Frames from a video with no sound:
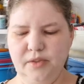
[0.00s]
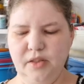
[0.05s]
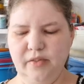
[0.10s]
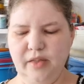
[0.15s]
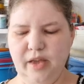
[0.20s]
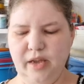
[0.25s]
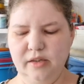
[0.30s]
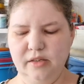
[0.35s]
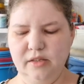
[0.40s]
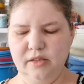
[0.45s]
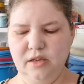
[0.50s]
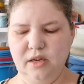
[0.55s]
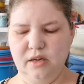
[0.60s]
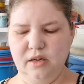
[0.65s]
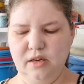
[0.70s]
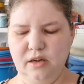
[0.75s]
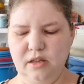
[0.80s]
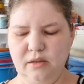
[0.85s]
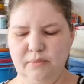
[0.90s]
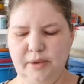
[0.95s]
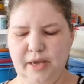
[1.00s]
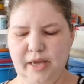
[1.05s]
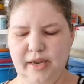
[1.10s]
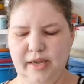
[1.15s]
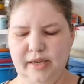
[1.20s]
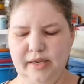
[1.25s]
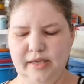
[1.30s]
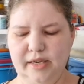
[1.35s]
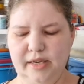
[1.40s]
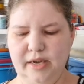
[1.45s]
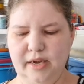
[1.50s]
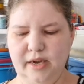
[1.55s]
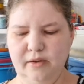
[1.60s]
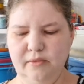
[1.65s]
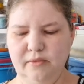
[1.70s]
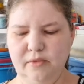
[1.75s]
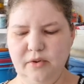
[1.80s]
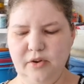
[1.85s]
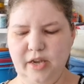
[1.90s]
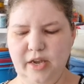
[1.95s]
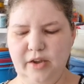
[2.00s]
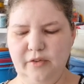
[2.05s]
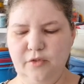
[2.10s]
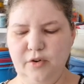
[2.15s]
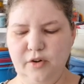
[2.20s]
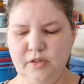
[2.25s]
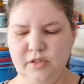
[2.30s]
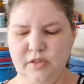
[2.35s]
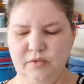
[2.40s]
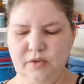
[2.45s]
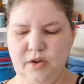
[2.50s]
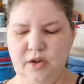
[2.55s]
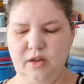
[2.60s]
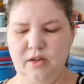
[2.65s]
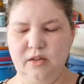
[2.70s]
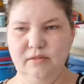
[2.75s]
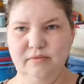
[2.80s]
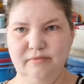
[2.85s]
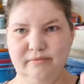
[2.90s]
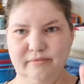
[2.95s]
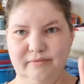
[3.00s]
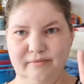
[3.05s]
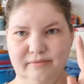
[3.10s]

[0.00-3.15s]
That is not at all a bad idea. Okay, first of all,